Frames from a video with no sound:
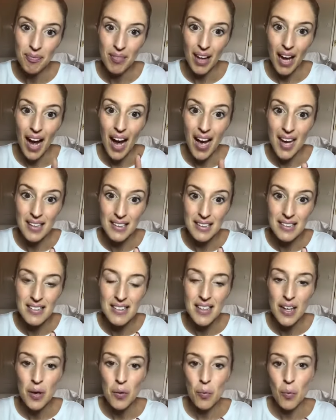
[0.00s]
And
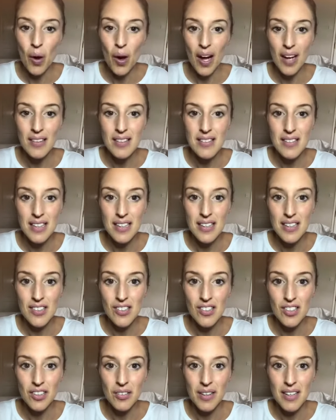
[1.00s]
what else they can
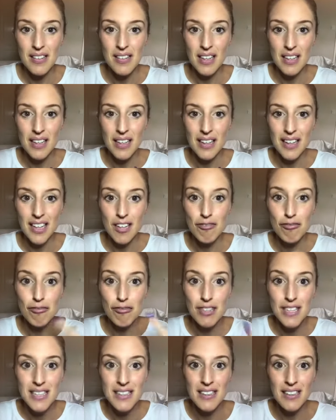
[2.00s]
do is they can get it
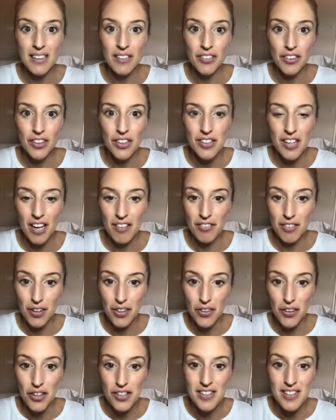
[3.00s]
re-delivered every
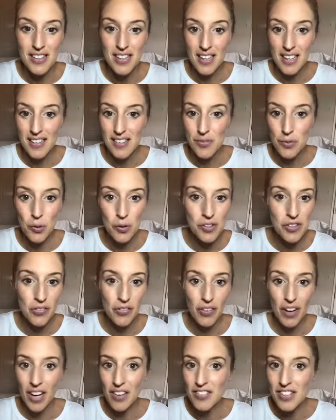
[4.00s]
30 days,
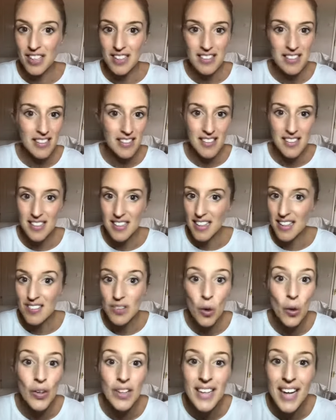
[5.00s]
45 days, 60 days,
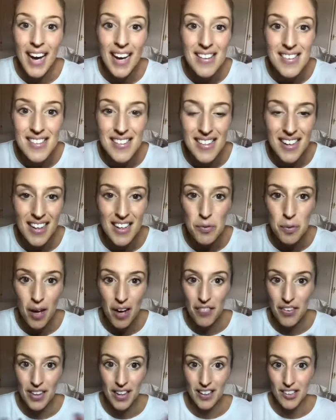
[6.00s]
or 90 days,
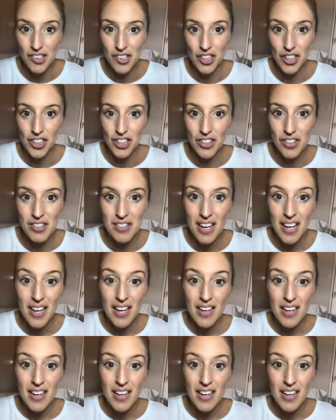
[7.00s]
whatever they choose.